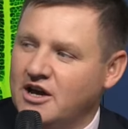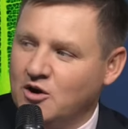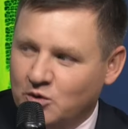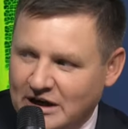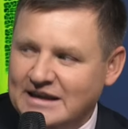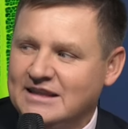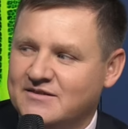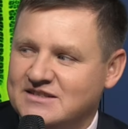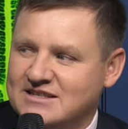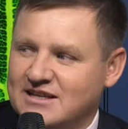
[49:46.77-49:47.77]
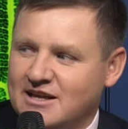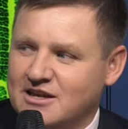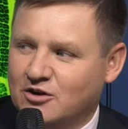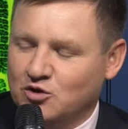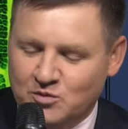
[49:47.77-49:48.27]
is gonna become green.
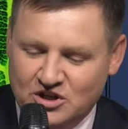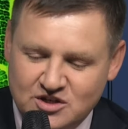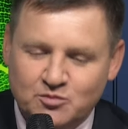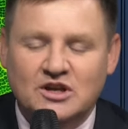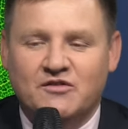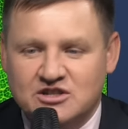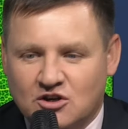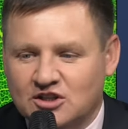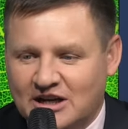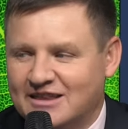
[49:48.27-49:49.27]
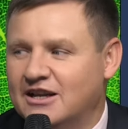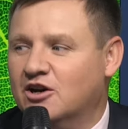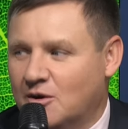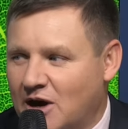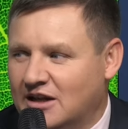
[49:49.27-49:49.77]
If Ukraine is
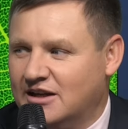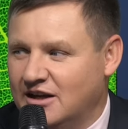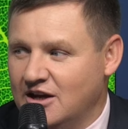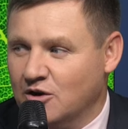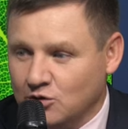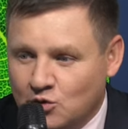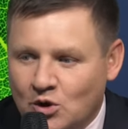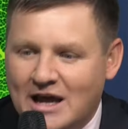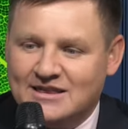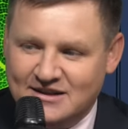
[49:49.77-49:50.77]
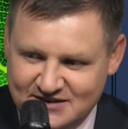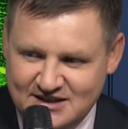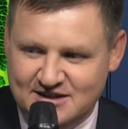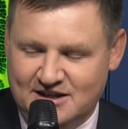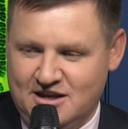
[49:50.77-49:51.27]
going to be in this green
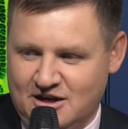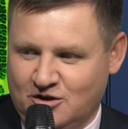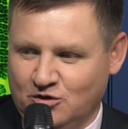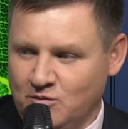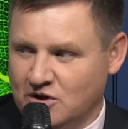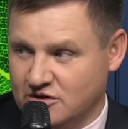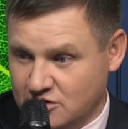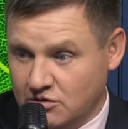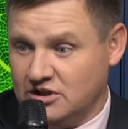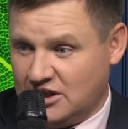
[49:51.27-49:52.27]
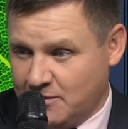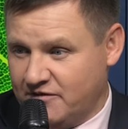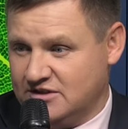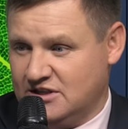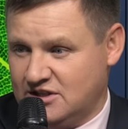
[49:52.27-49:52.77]
economy, if this our community
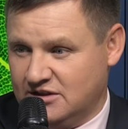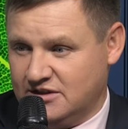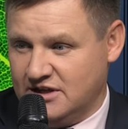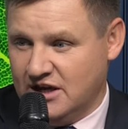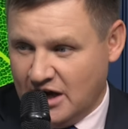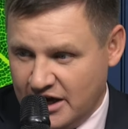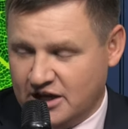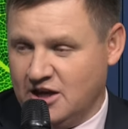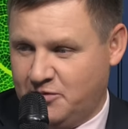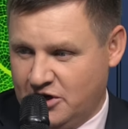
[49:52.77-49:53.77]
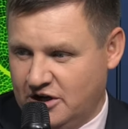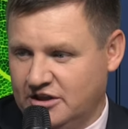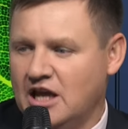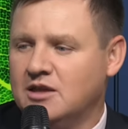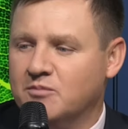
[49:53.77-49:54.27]
is going to be competitive, we have to
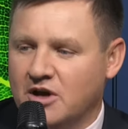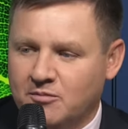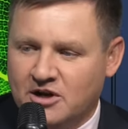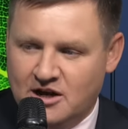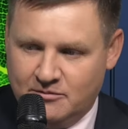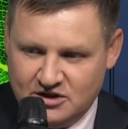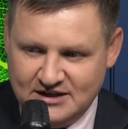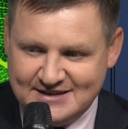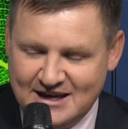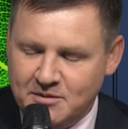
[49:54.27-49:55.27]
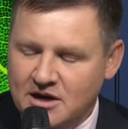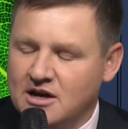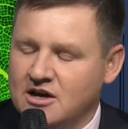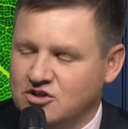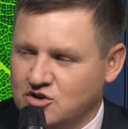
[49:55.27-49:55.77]
make the decision.
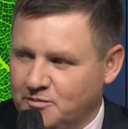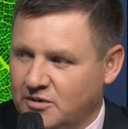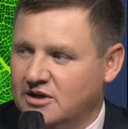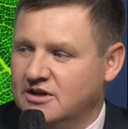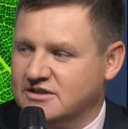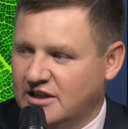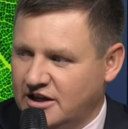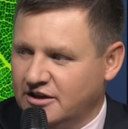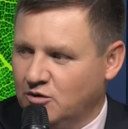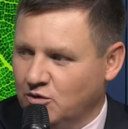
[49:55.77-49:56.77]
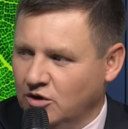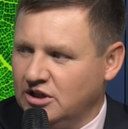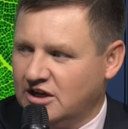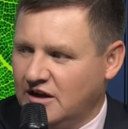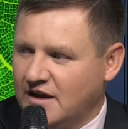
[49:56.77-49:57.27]
What would be our priority
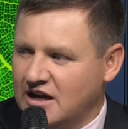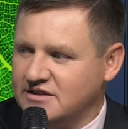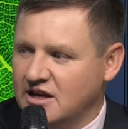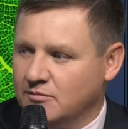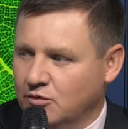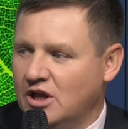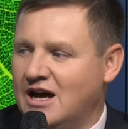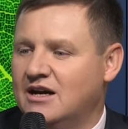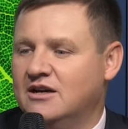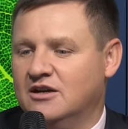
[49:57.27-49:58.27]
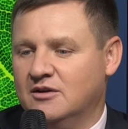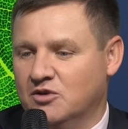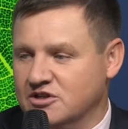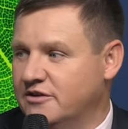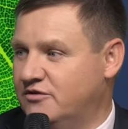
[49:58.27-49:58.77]
to make the Green
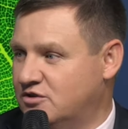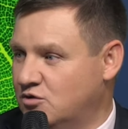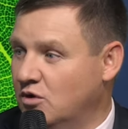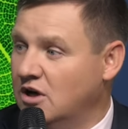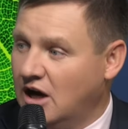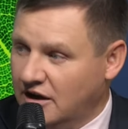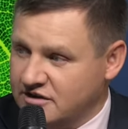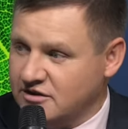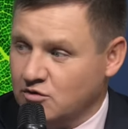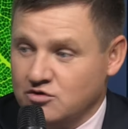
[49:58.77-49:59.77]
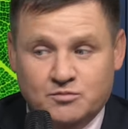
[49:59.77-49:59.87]
Deal a